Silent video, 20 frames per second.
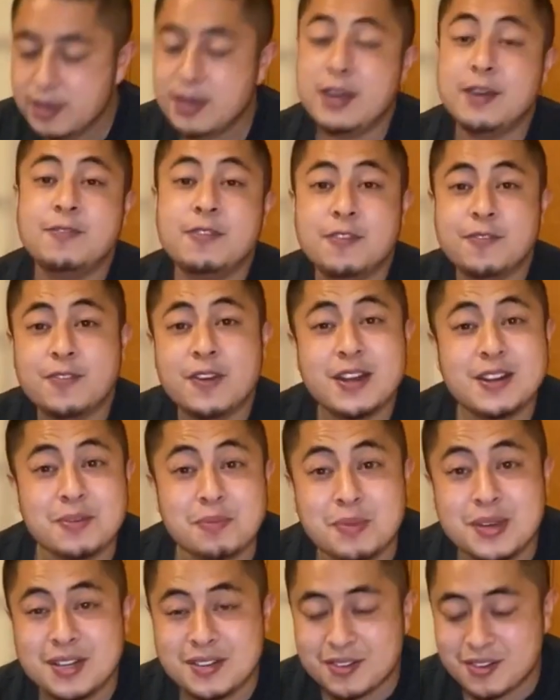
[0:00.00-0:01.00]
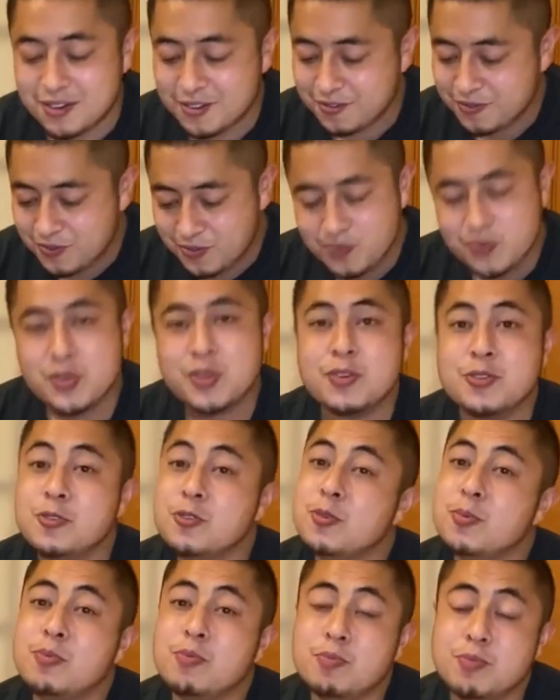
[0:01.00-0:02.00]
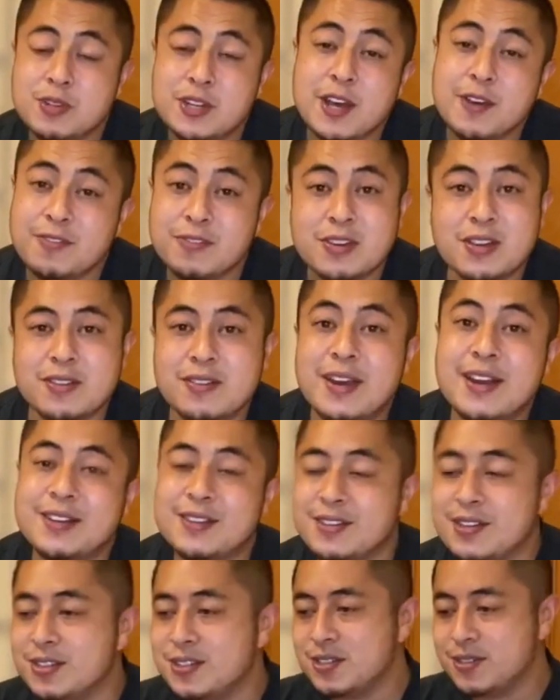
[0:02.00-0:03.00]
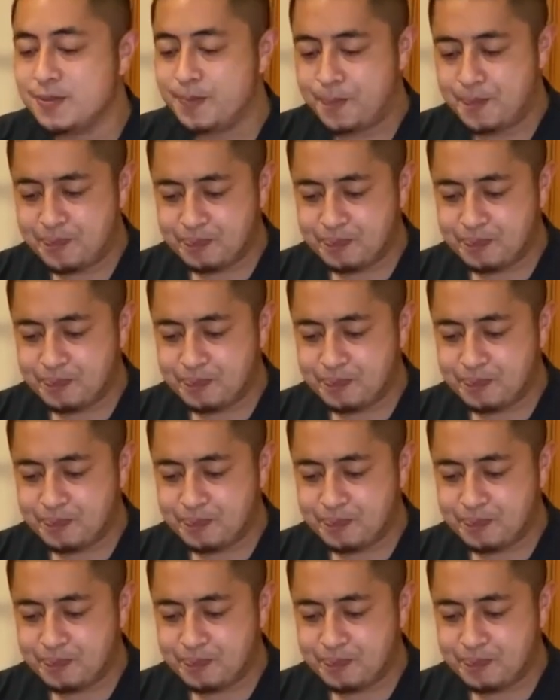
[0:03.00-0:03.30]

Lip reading: If you're a fan of meatloaf, you'll definitely like this.